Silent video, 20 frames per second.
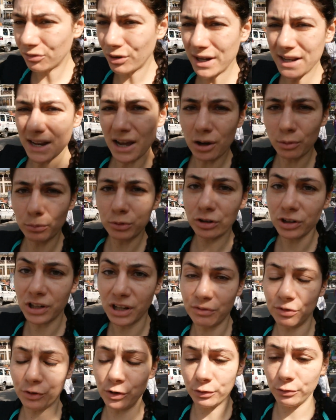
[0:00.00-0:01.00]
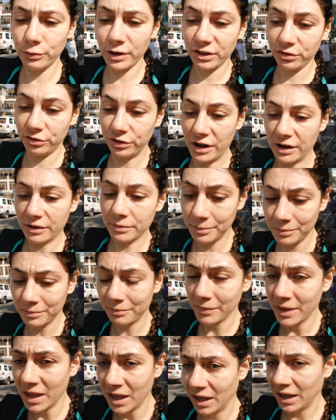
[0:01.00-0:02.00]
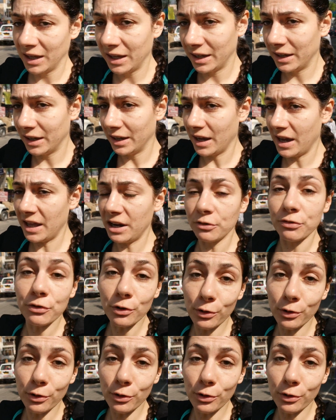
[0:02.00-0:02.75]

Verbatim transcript: right now I'm looking for a rickshaw, and of